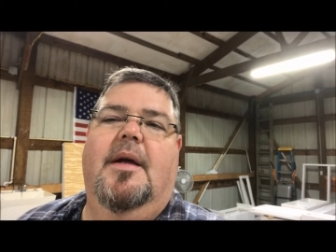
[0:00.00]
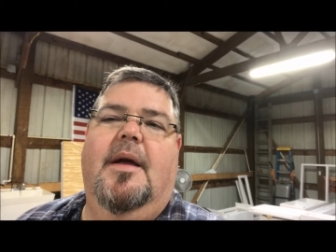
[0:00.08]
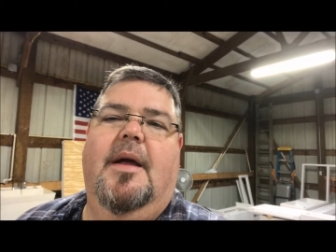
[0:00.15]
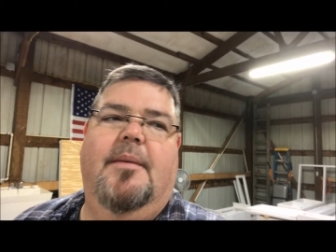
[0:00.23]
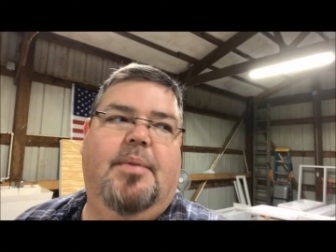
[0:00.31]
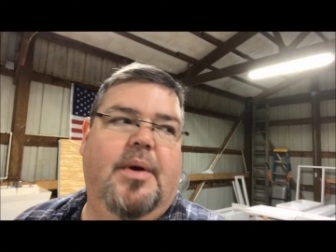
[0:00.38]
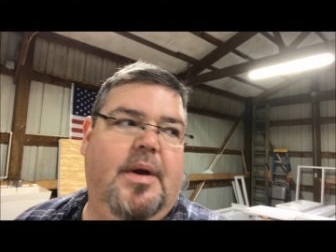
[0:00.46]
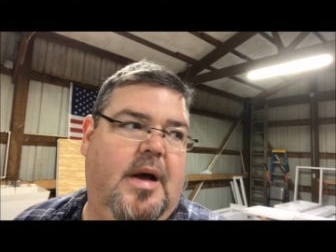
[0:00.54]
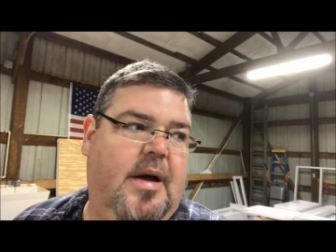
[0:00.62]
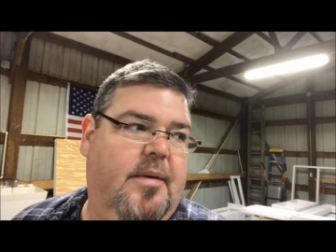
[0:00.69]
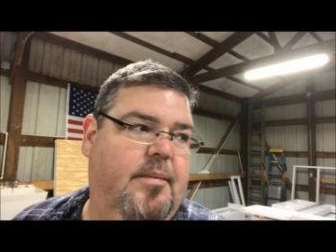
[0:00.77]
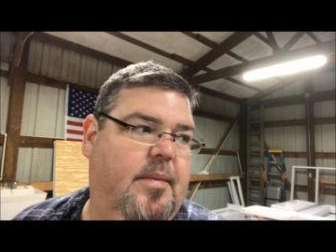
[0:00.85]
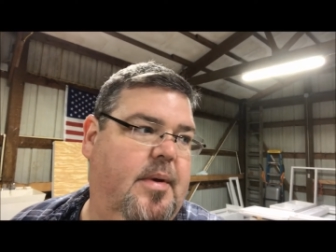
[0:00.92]
and put
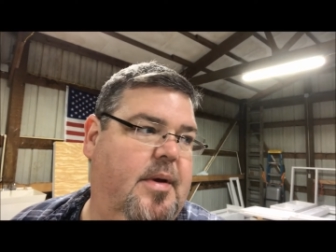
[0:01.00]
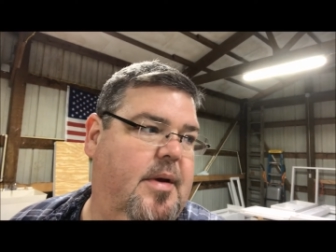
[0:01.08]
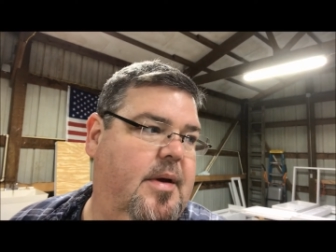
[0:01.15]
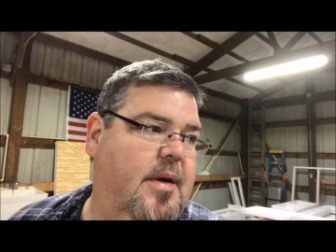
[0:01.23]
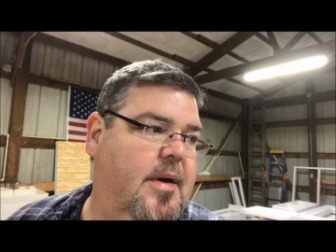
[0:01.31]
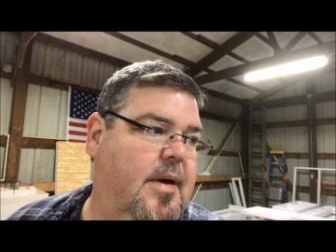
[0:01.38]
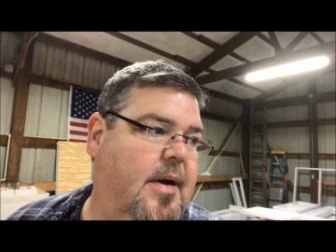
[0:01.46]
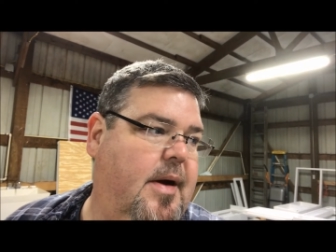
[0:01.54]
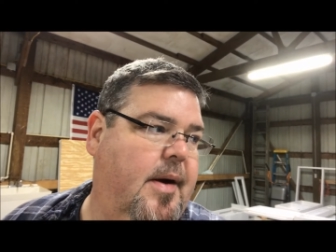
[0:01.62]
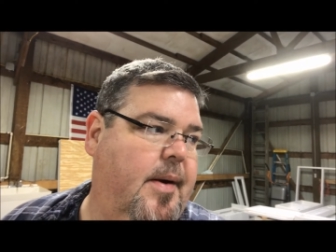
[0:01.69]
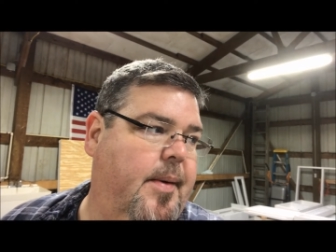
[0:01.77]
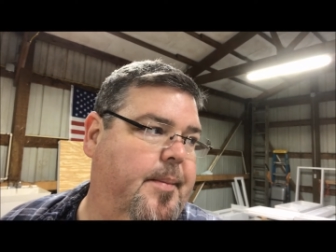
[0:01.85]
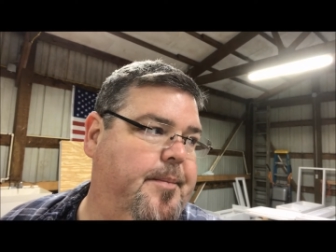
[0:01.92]
up.
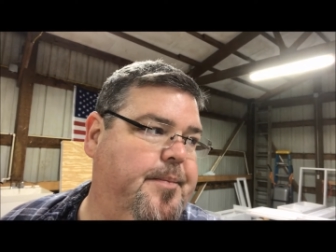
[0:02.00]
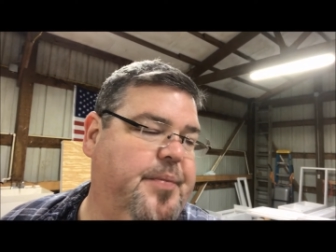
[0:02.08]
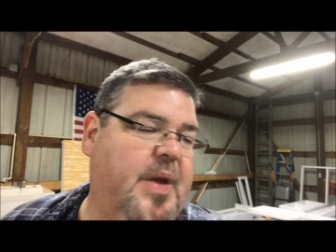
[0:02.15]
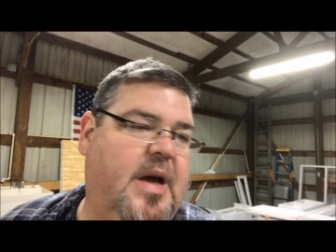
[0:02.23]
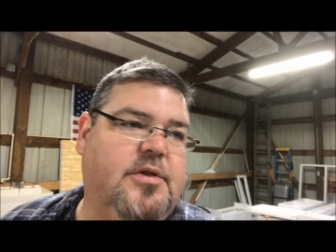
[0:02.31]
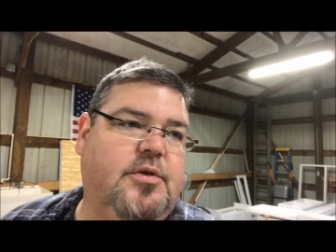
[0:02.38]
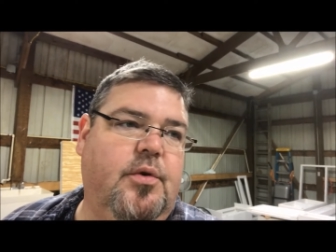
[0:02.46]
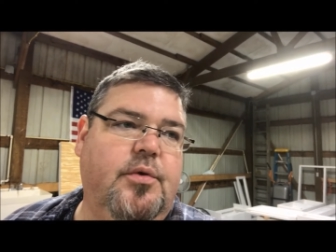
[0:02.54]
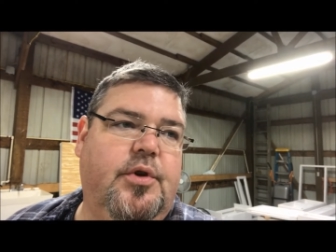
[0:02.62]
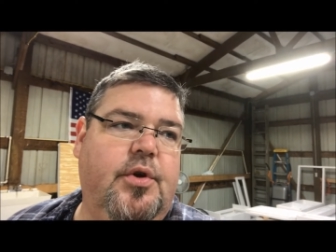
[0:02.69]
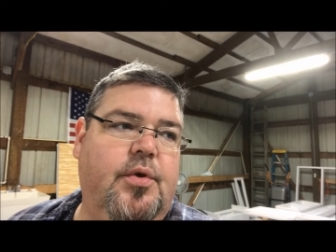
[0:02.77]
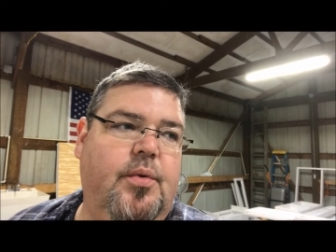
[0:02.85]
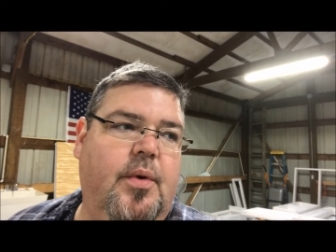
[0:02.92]
I was going
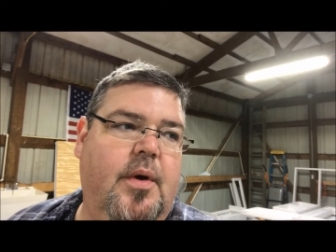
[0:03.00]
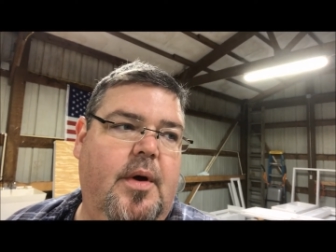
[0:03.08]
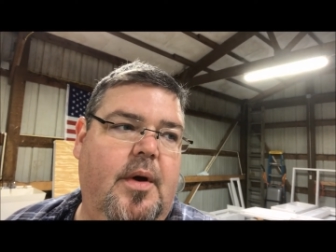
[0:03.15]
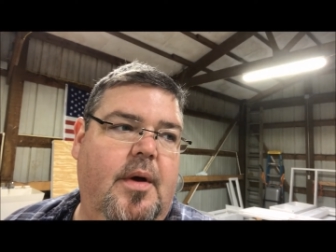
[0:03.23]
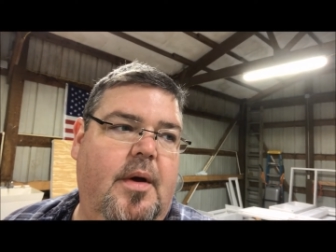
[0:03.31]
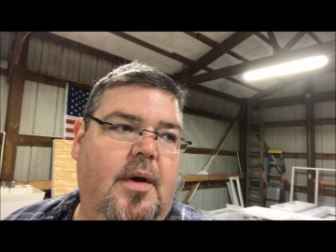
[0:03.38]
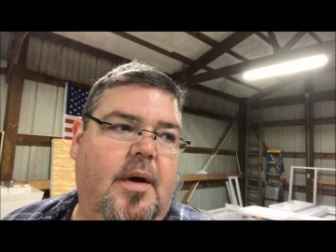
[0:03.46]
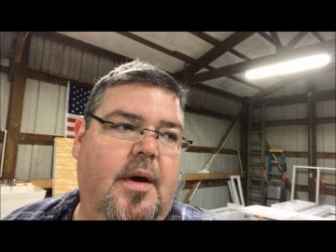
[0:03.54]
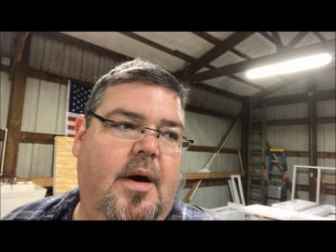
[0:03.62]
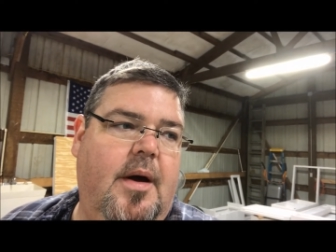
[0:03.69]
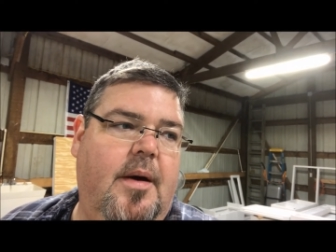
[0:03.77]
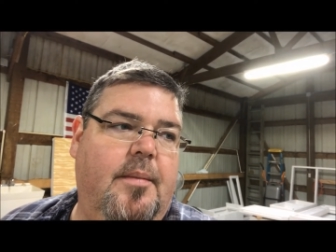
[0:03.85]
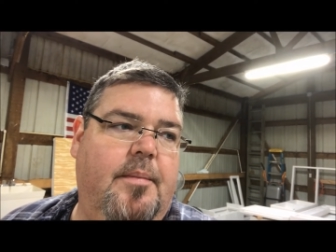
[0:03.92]
to do
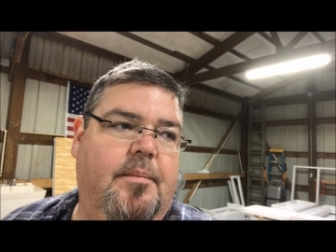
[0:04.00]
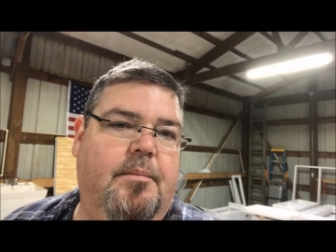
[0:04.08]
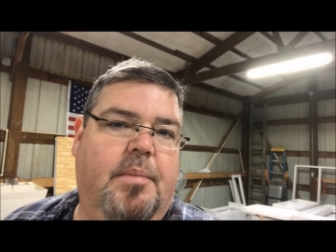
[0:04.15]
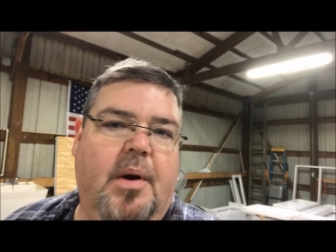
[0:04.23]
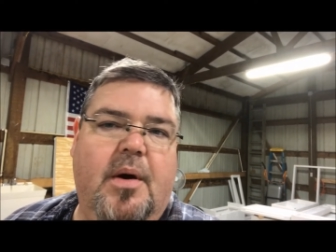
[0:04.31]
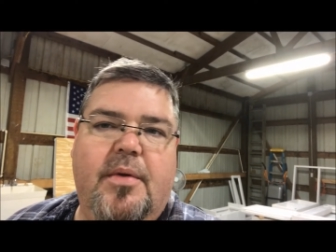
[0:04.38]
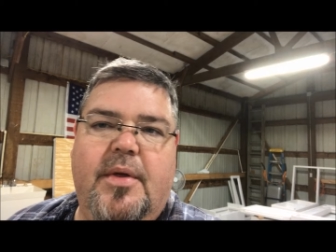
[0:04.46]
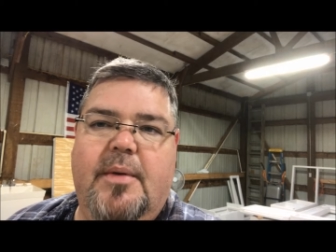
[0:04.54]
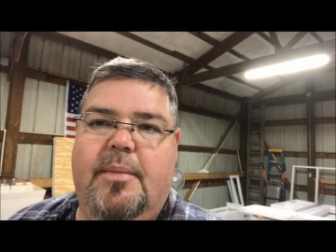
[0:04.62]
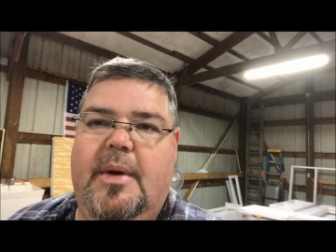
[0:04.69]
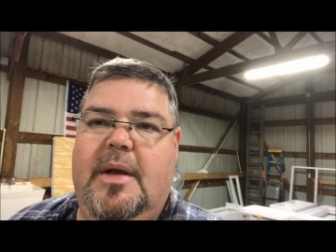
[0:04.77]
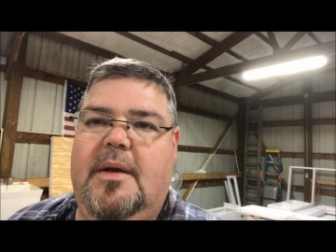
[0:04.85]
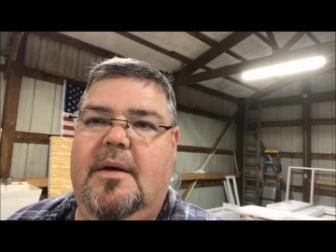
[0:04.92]
Bertha,
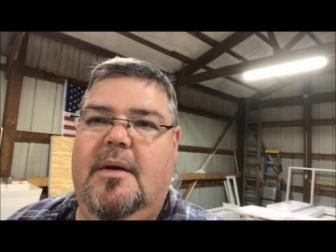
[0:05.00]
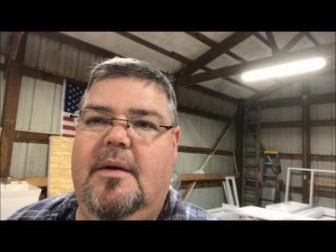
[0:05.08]
but